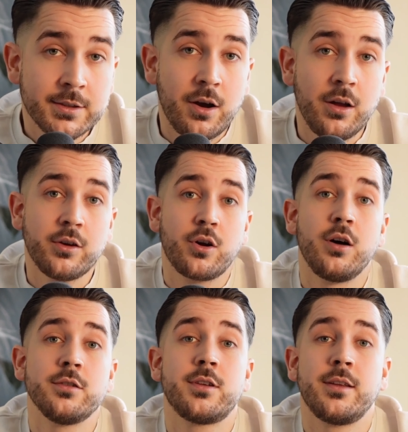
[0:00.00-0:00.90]
all the
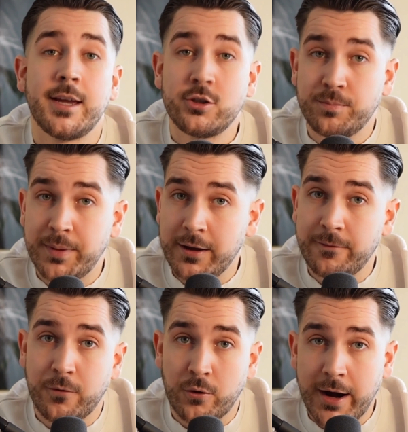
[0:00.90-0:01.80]
costs that you pay
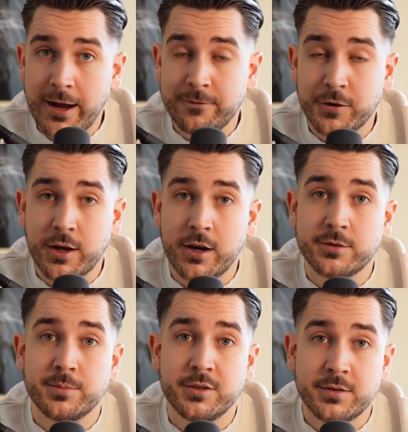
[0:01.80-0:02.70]
for
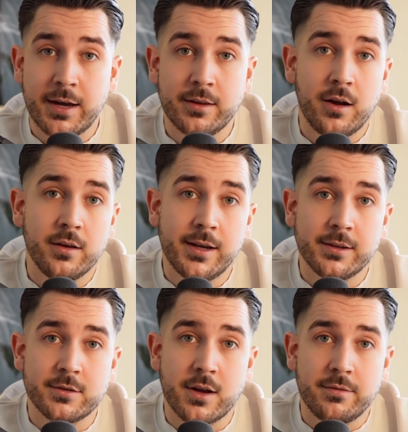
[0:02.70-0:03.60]
advertisements and all that stuff.